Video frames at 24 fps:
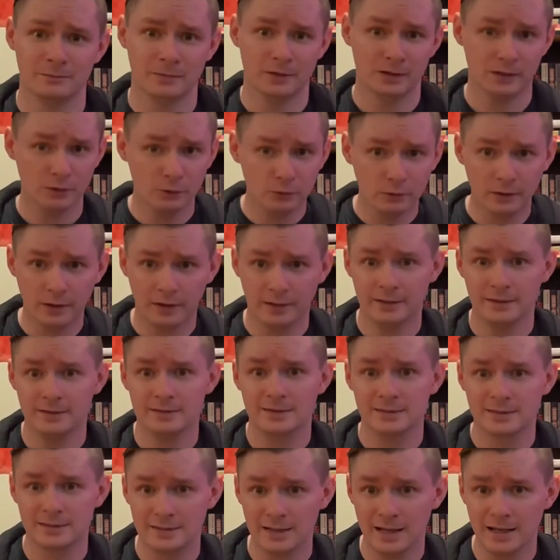the United
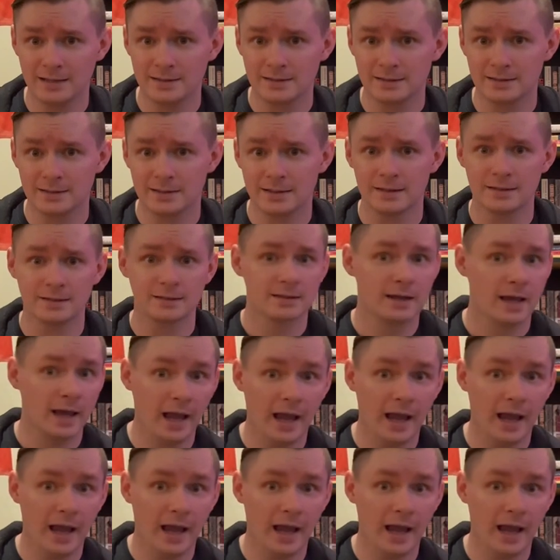States is